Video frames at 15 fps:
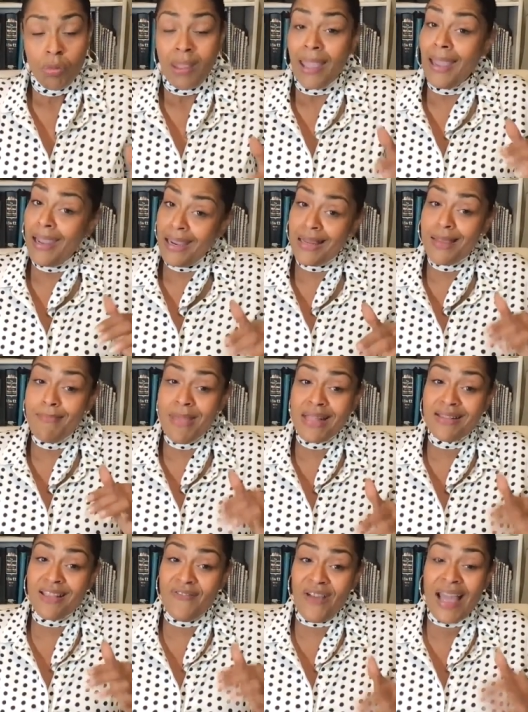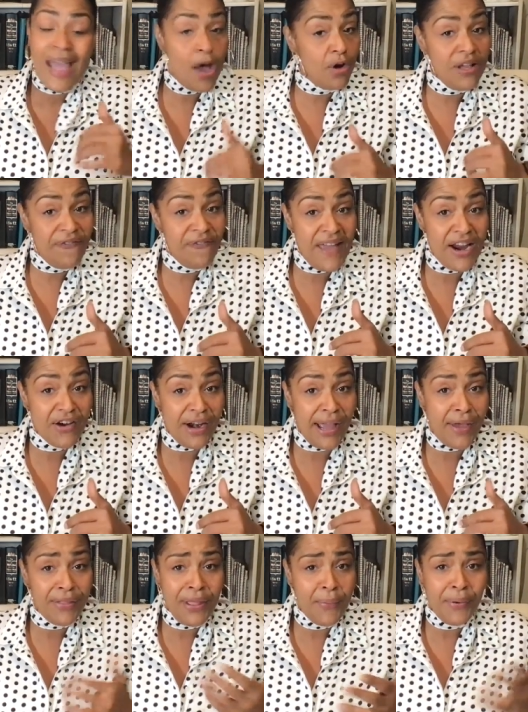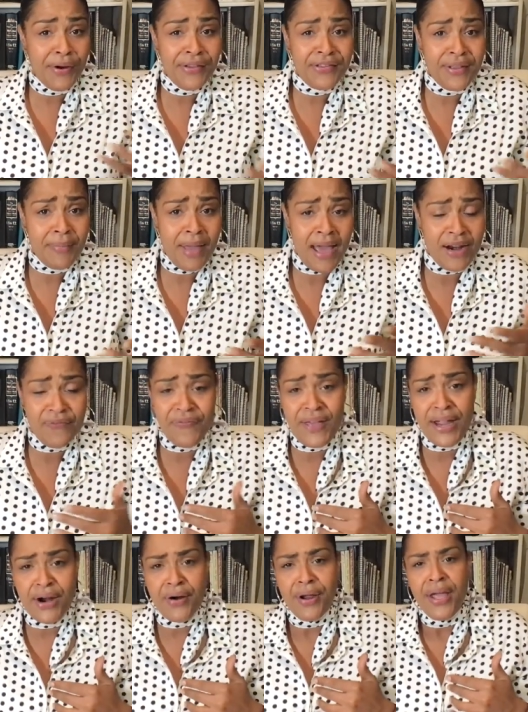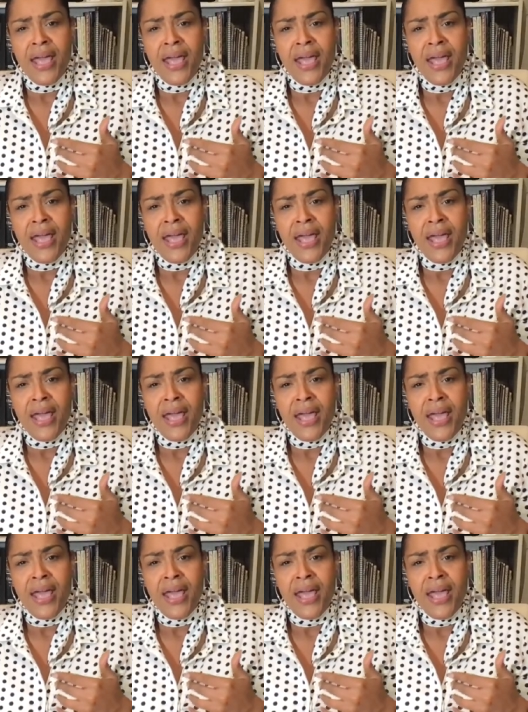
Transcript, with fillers: in the midst of a county fair. Now they were in some kind of fair,